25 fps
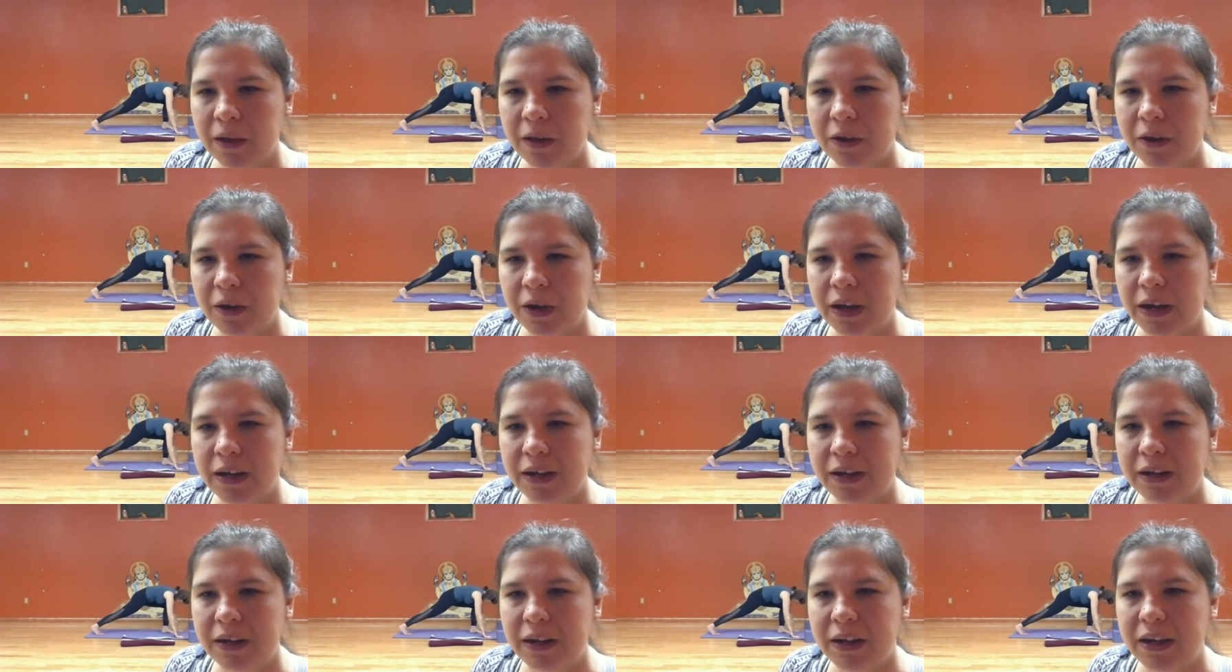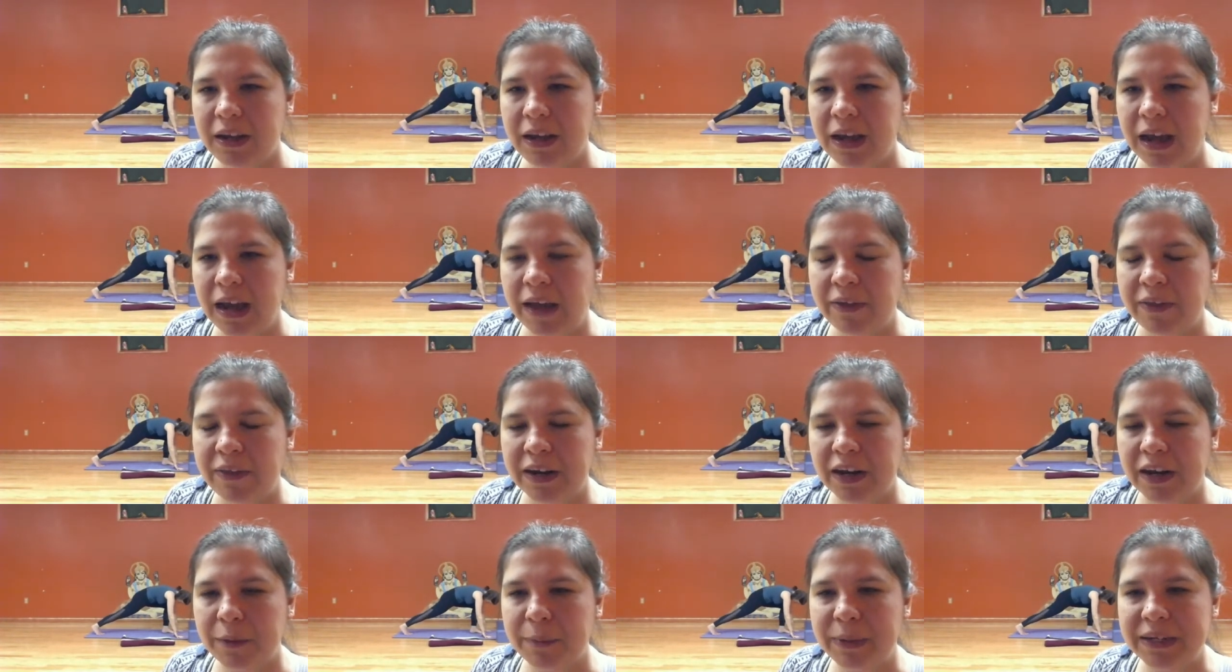Good. And
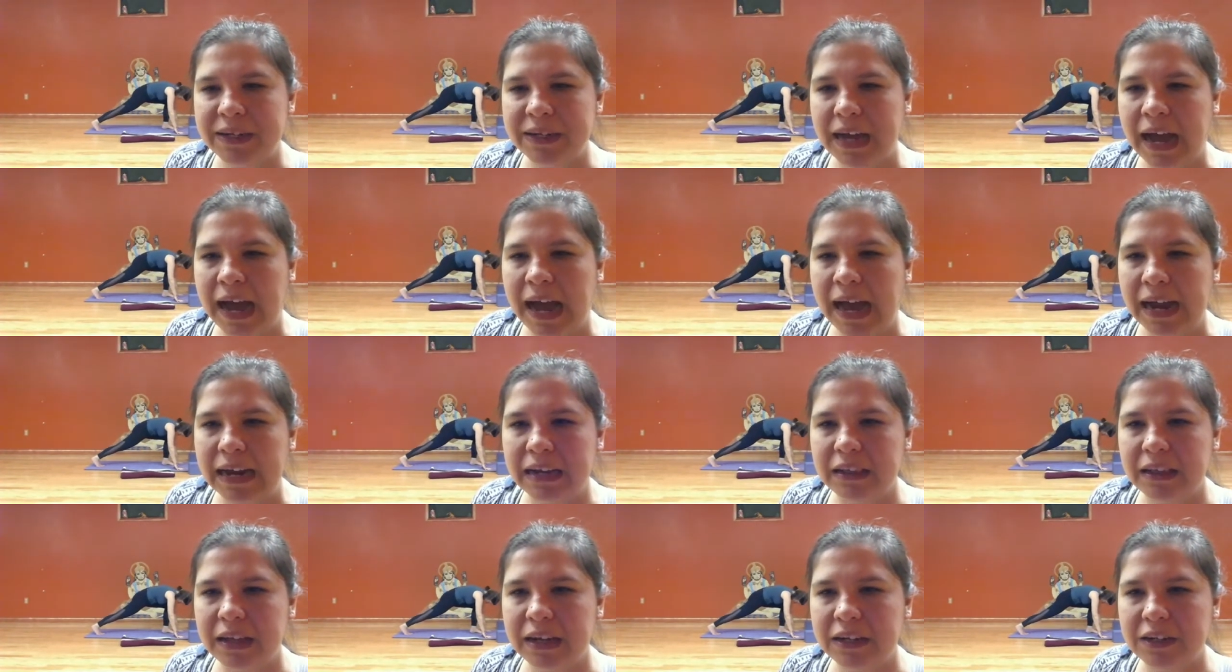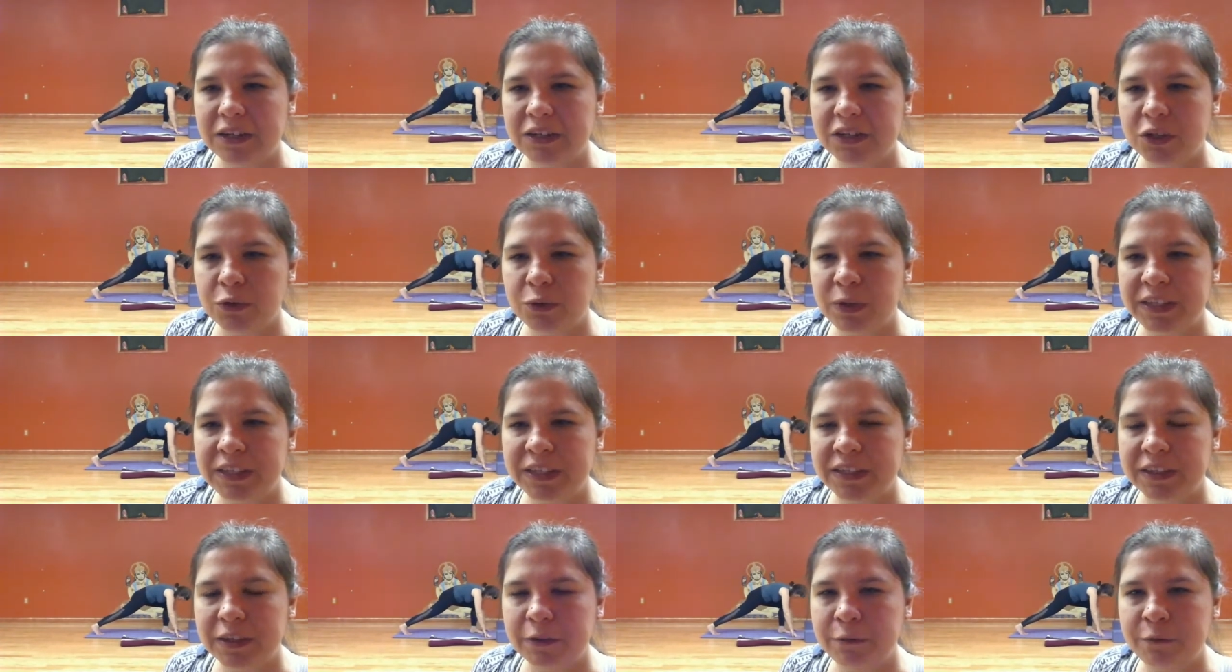then come into high lunge,
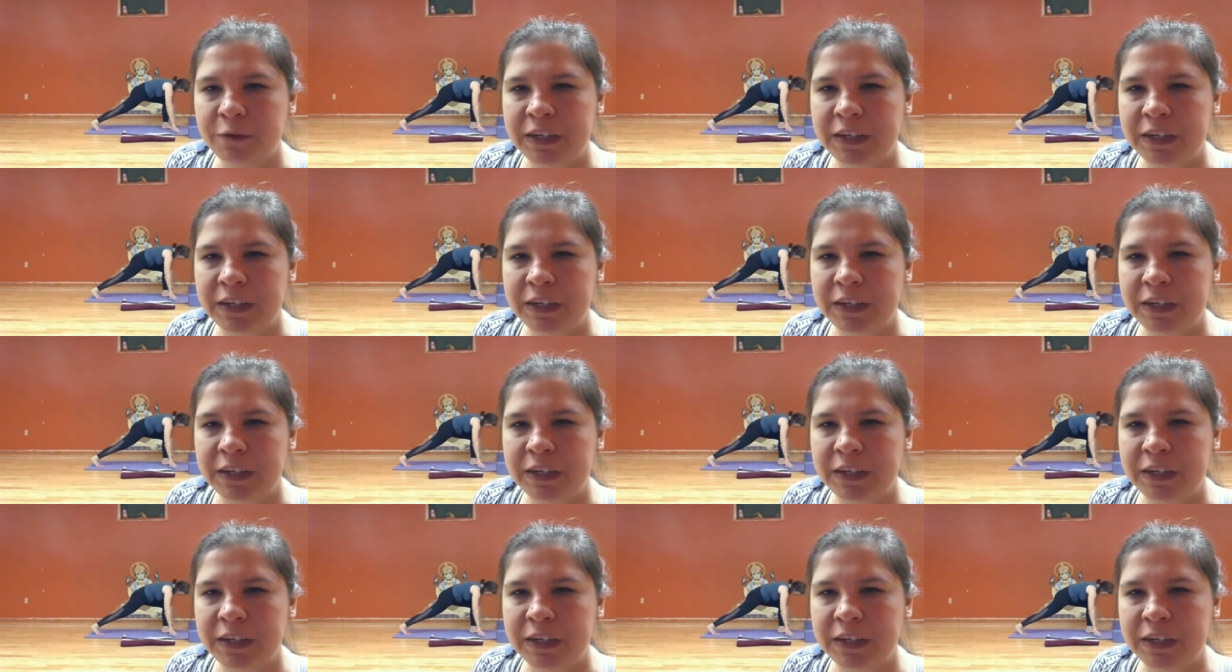squeezing the feet